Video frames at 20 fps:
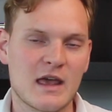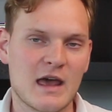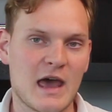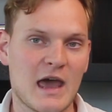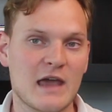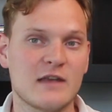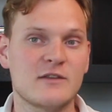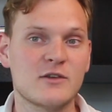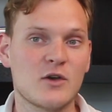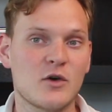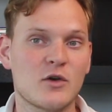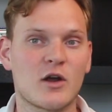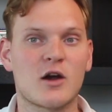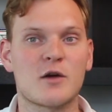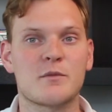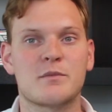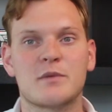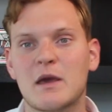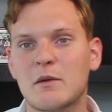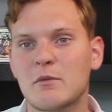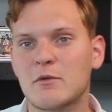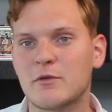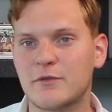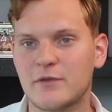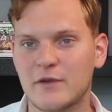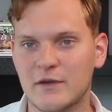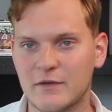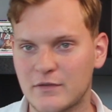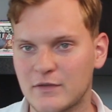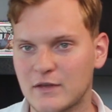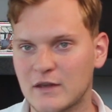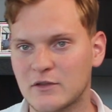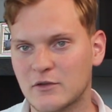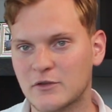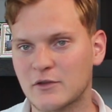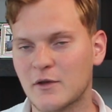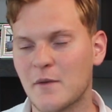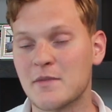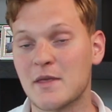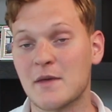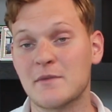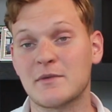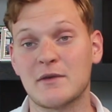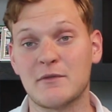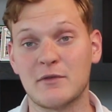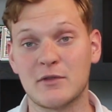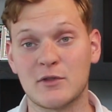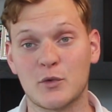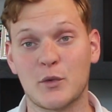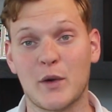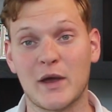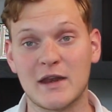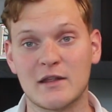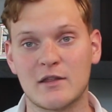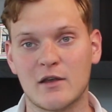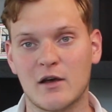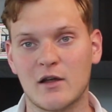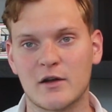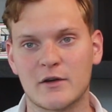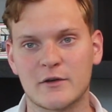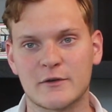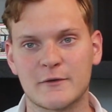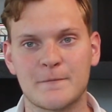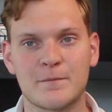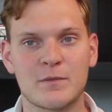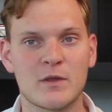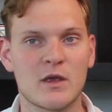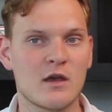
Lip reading: I saw an RPM of $15 to sometimes even $20.